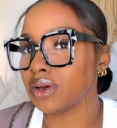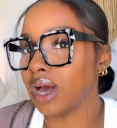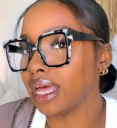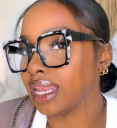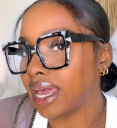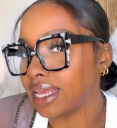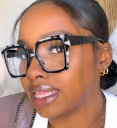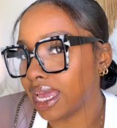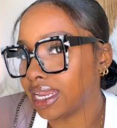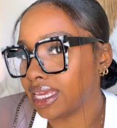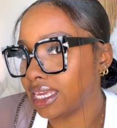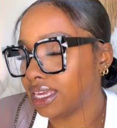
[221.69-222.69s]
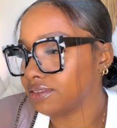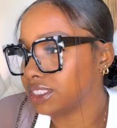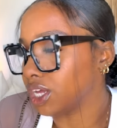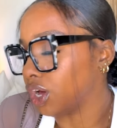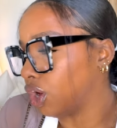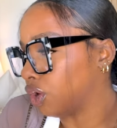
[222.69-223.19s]
So I like that it gives
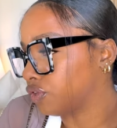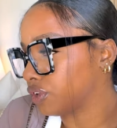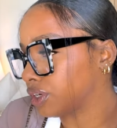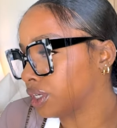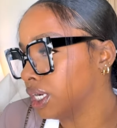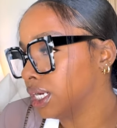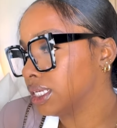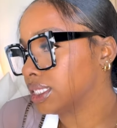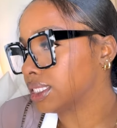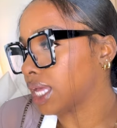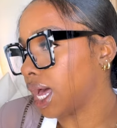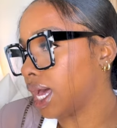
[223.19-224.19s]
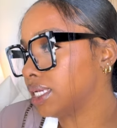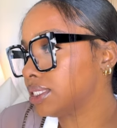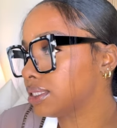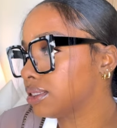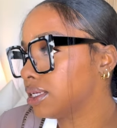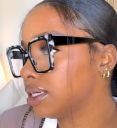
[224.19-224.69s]
the
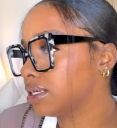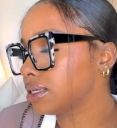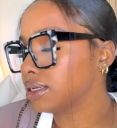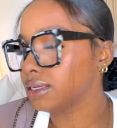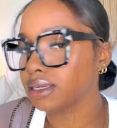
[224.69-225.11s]
oversized look.